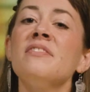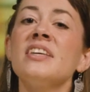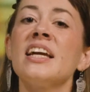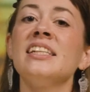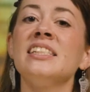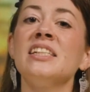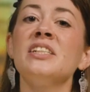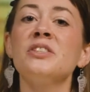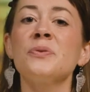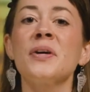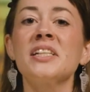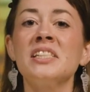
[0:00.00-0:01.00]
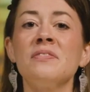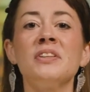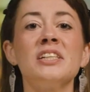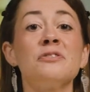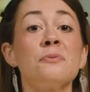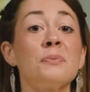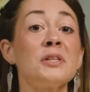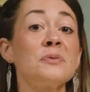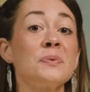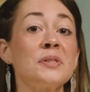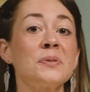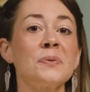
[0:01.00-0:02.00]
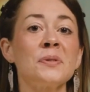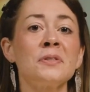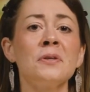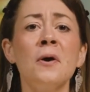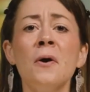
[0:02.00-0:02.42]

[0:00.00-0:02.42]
of the ideas or activities from this resource.